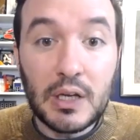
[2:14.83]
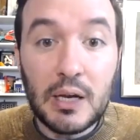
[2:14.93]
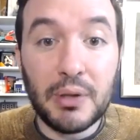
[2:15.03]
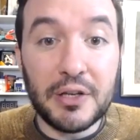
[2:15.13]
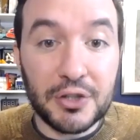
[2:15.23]

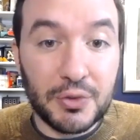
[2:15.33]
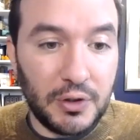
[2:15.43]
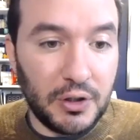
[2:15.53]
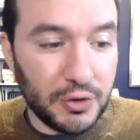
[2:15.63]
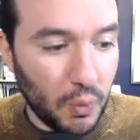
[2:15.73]
Blazers
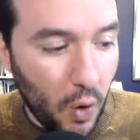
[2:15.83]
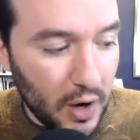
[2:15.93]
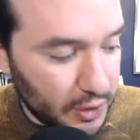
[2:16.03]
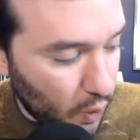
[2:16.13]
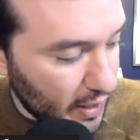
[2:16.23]
lose
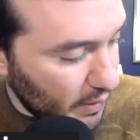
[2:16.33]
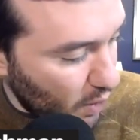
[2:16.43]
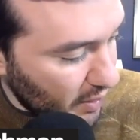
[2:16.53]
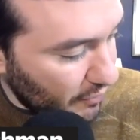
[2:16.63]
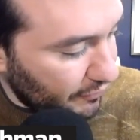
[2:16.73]

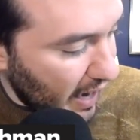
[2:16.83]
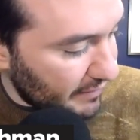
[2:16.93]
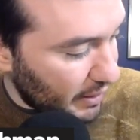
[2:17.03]
120-105.